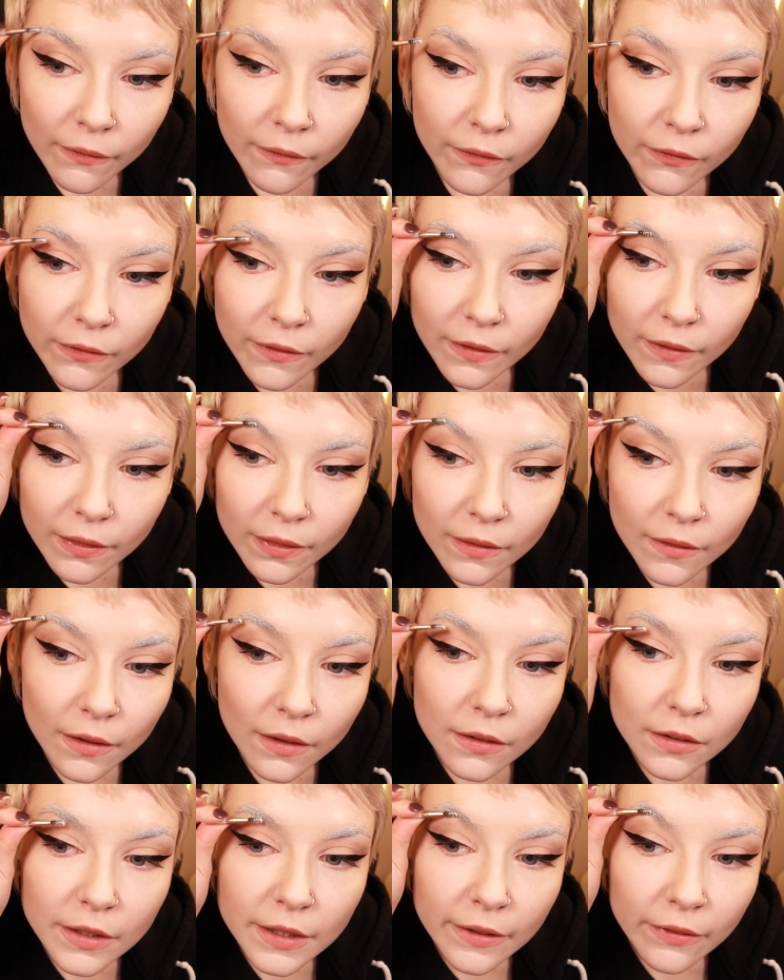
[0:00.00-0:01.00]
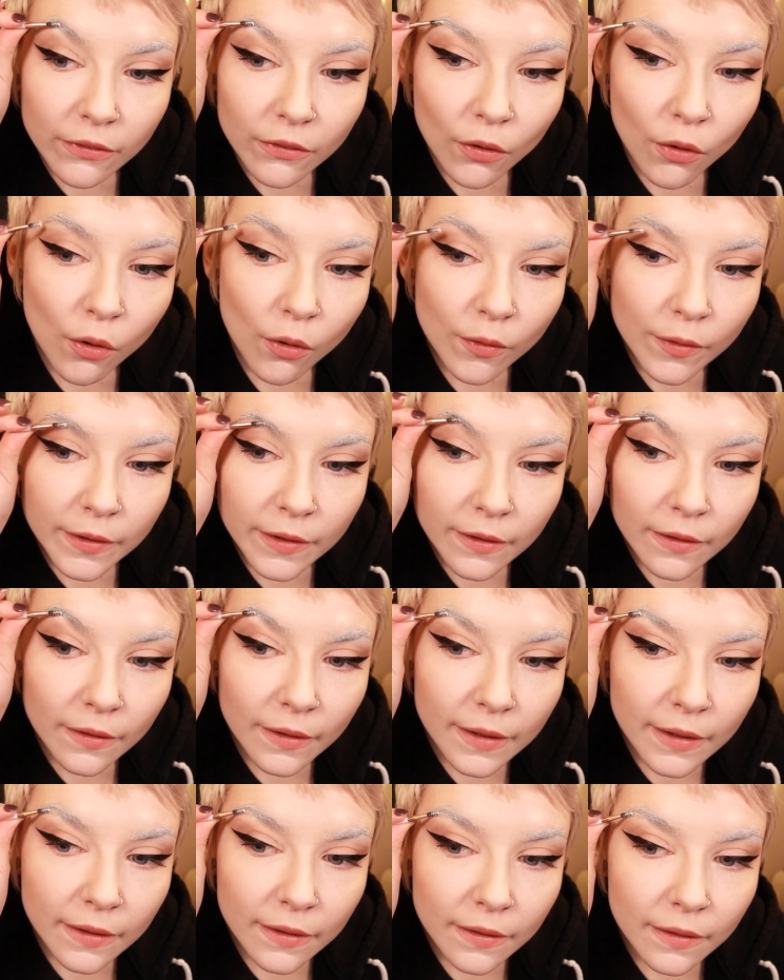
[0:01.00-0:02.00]
See, it's already
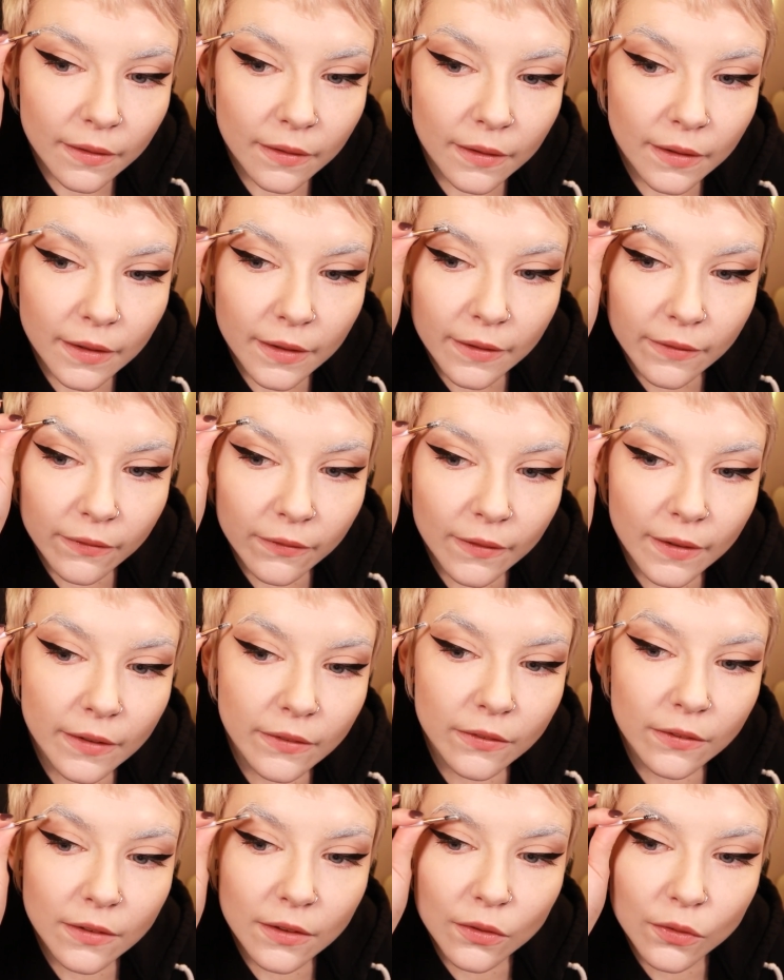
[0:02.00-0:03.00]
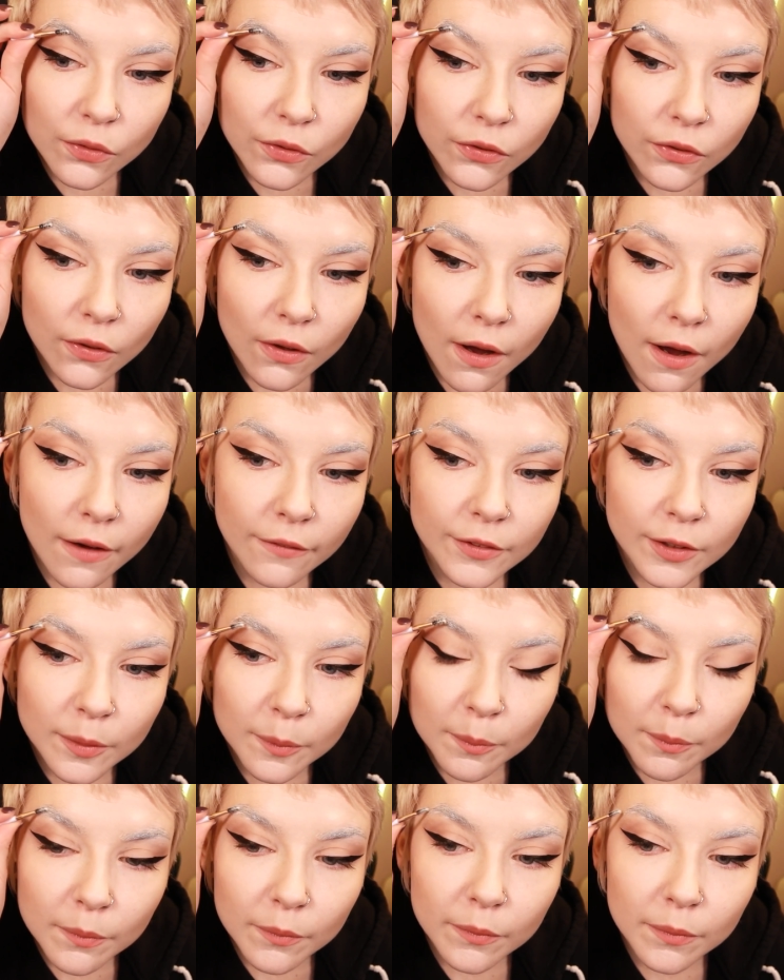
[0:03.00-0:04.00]
like, it's like still soft
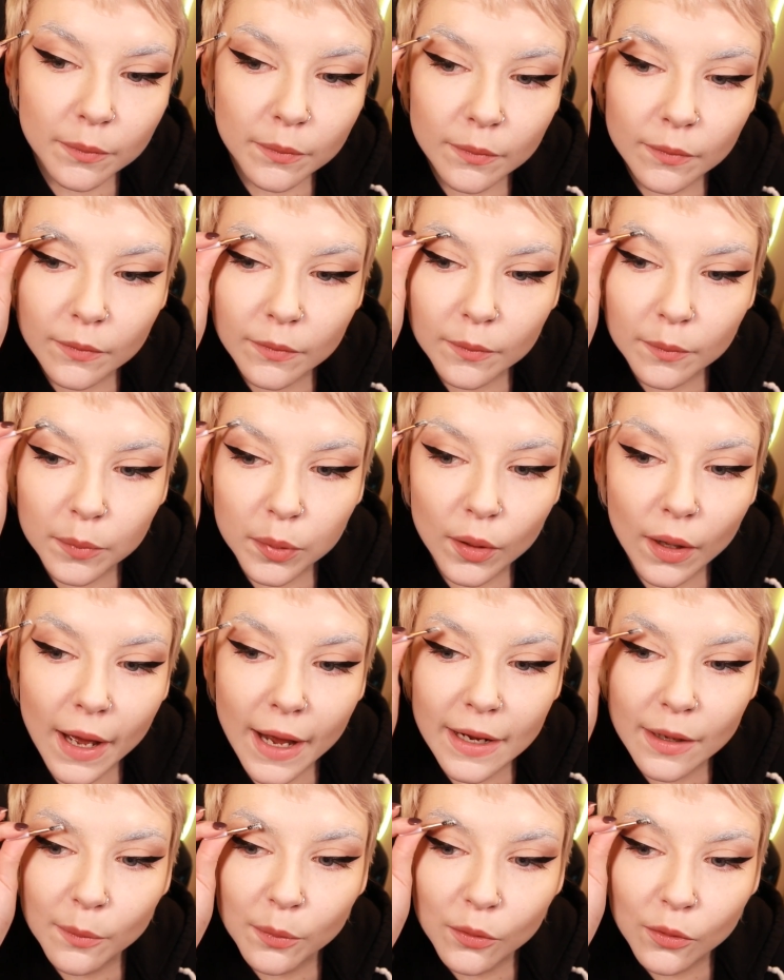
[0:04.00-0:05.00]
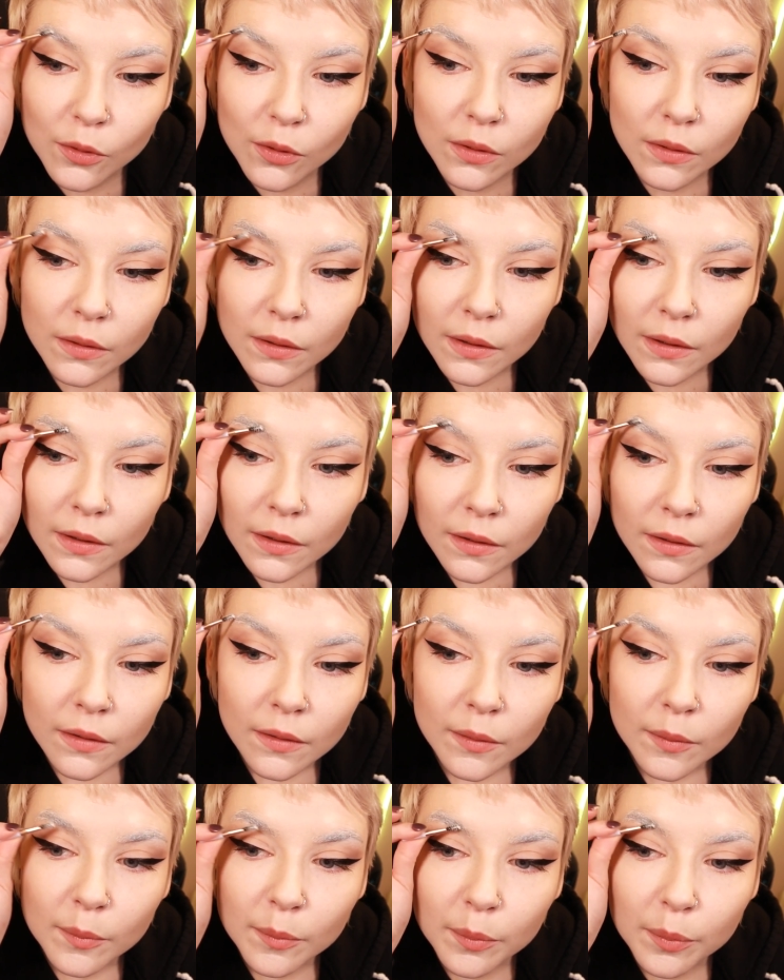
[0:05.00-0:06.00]
and pliable,
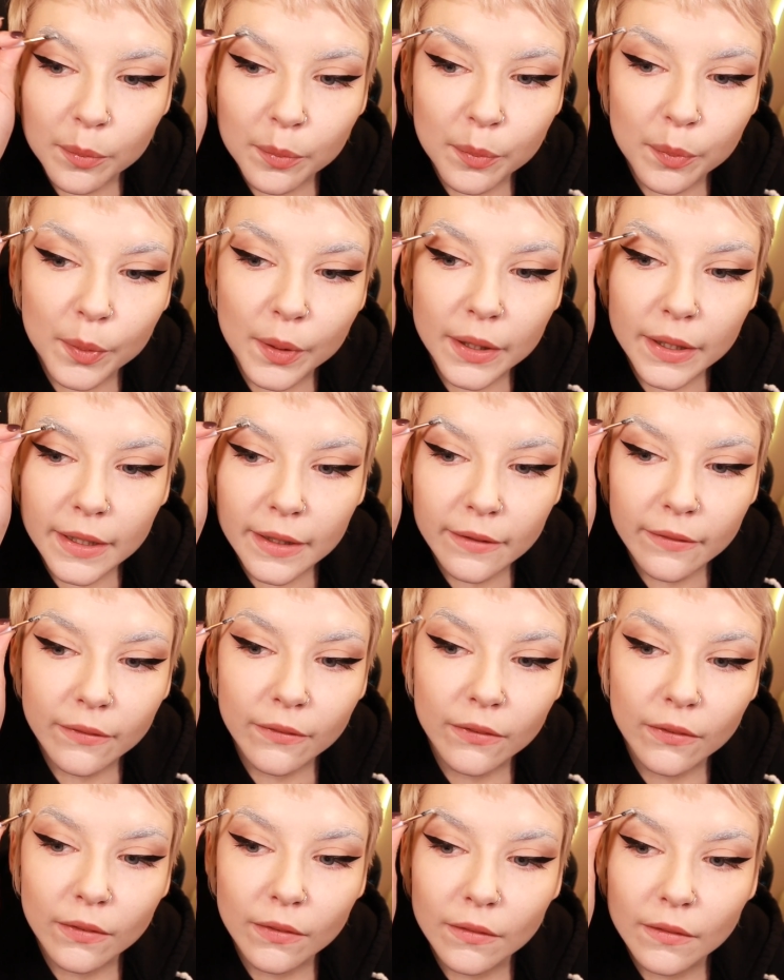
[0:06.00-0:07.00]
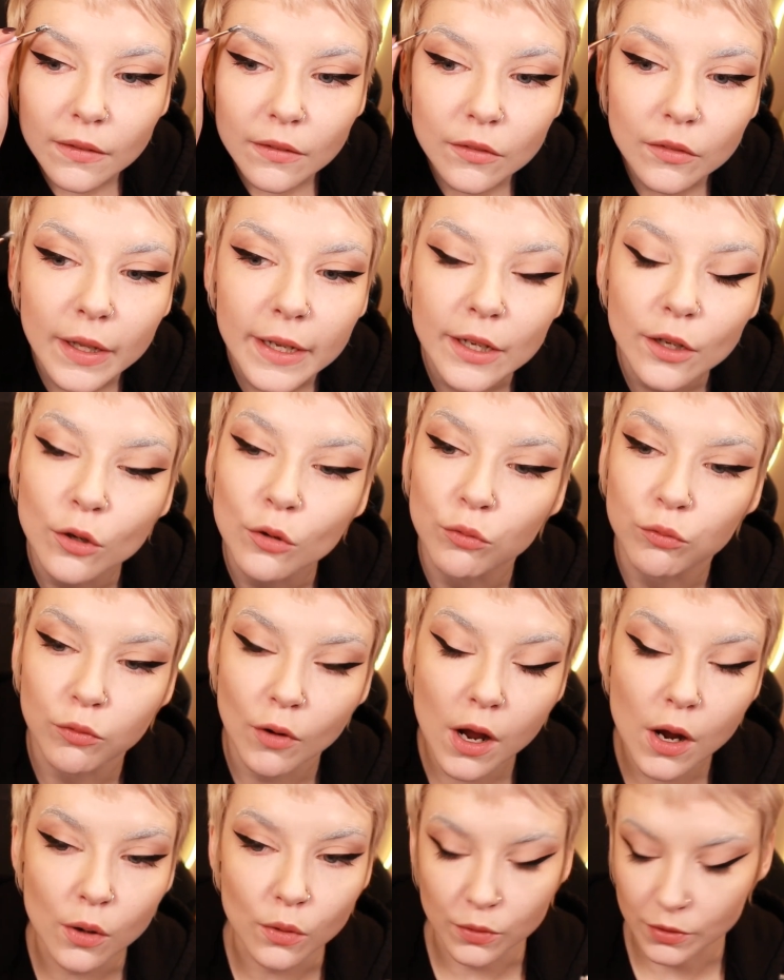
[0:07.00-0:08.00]
but it's like
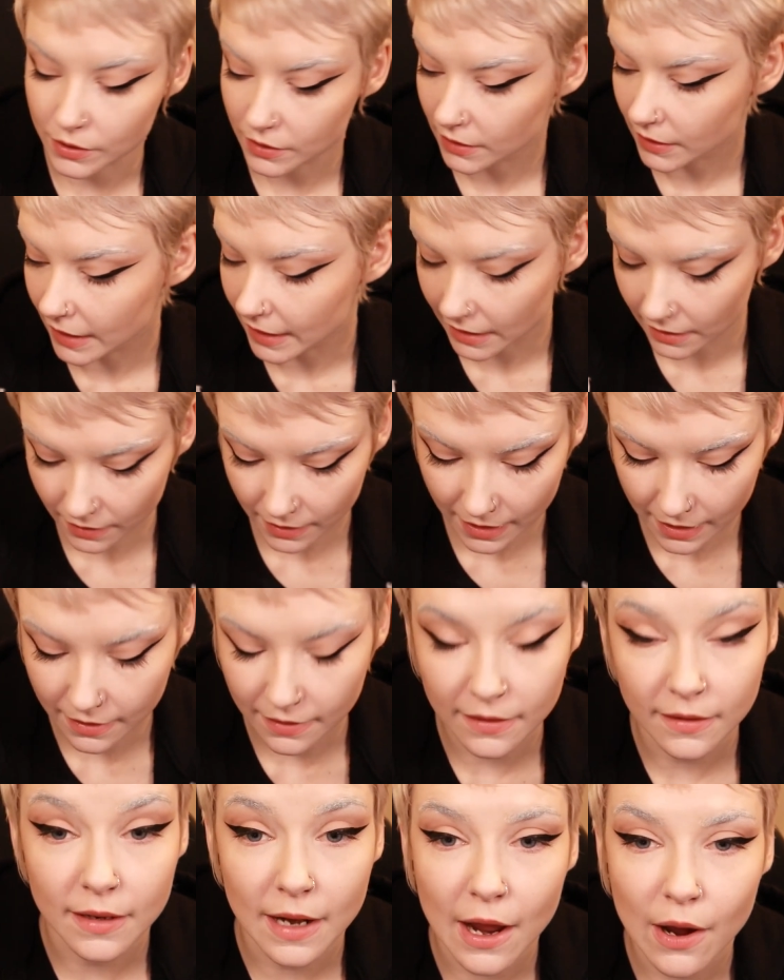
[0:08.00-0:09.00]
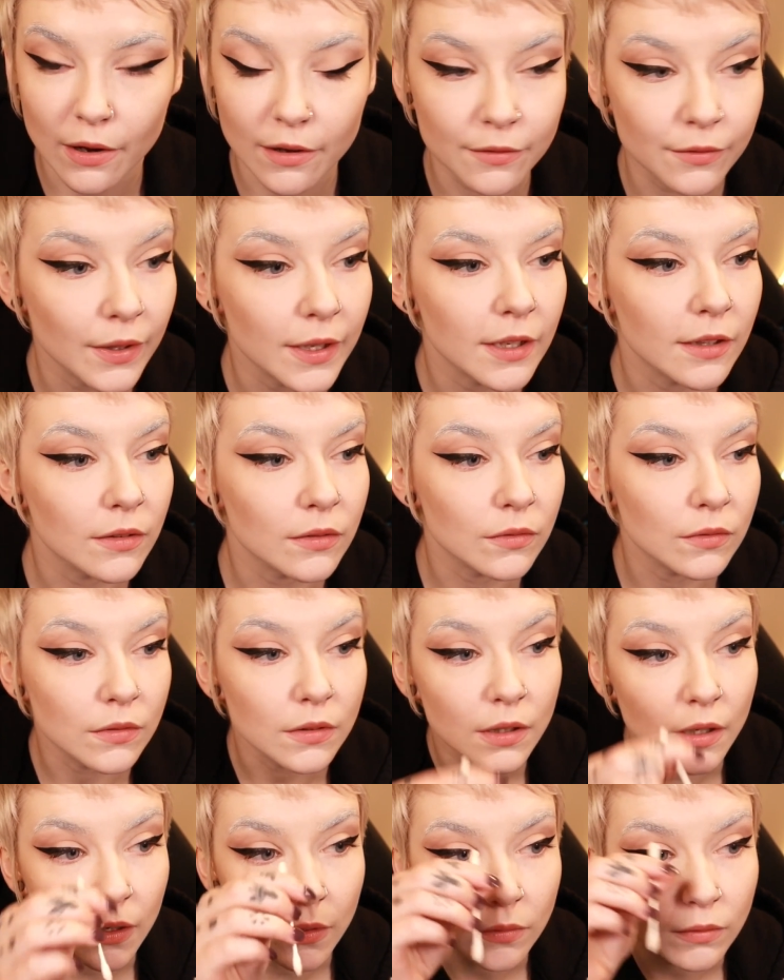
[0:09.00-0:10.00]
gross, like, and now I've like,
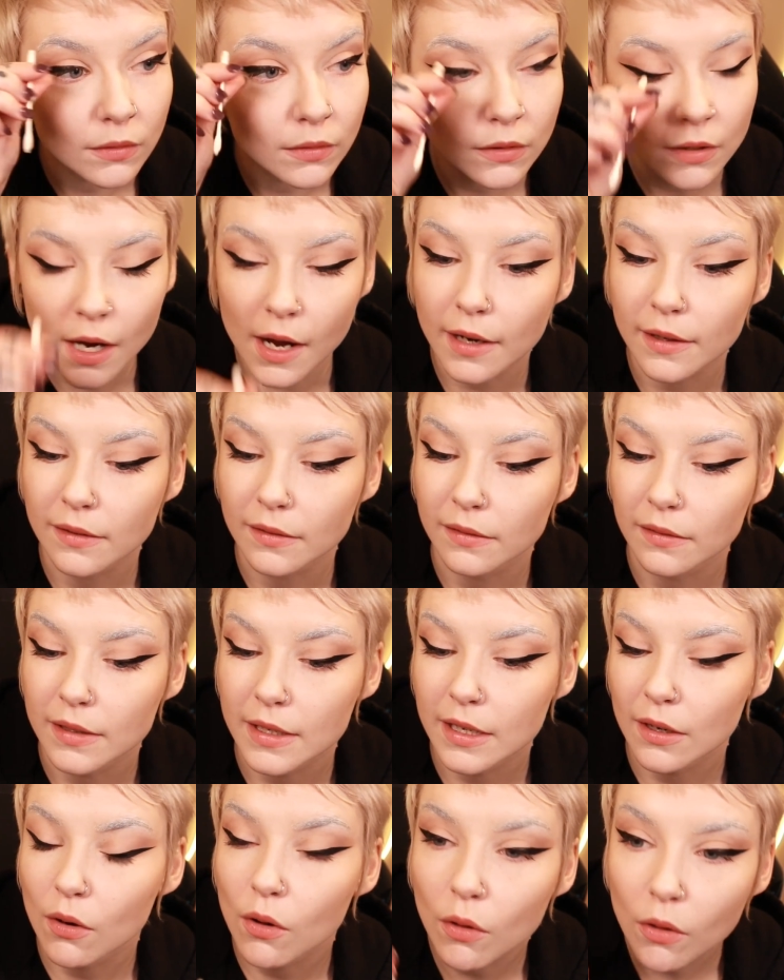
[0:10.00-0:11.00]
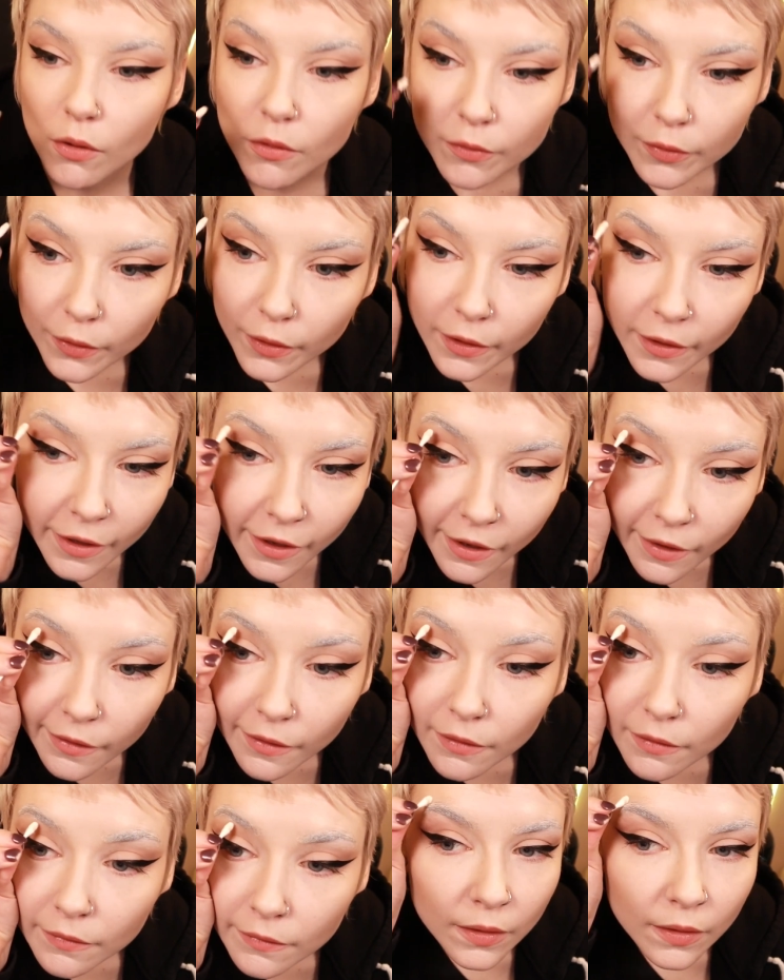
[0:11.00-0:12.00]
you know, gotten it all over
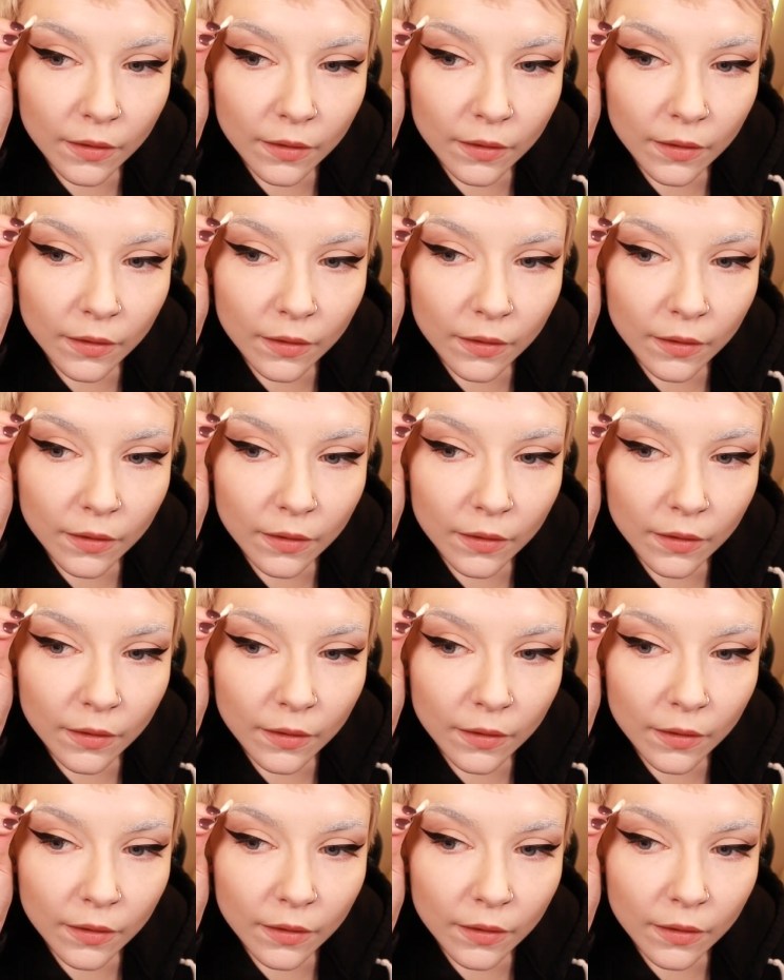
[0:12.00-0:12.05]
again.